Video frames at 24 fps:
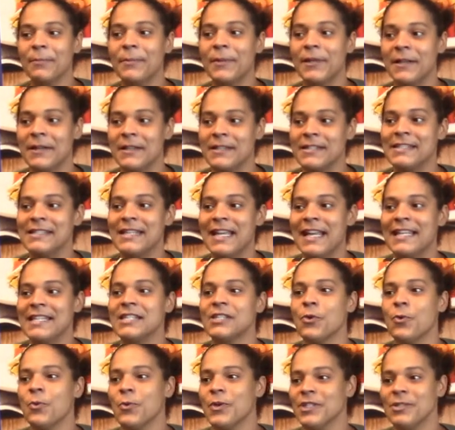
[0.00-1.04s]
because that's
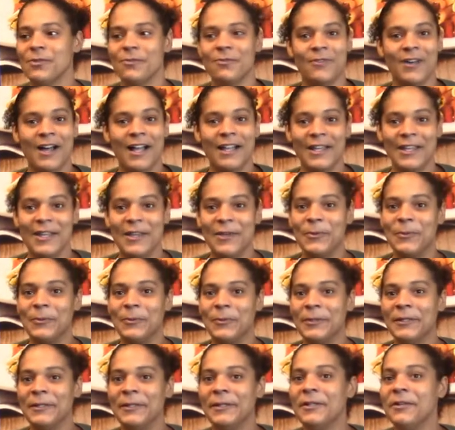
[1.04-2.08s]
going to follow you
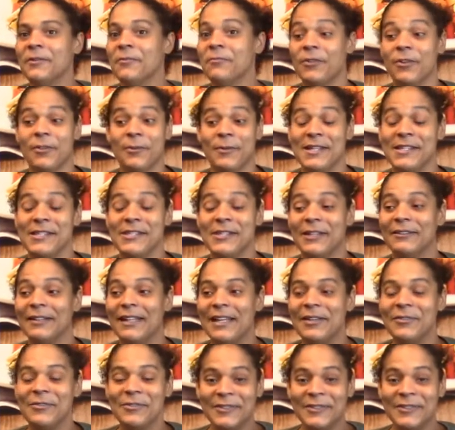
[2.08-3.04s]
for the rest of your life.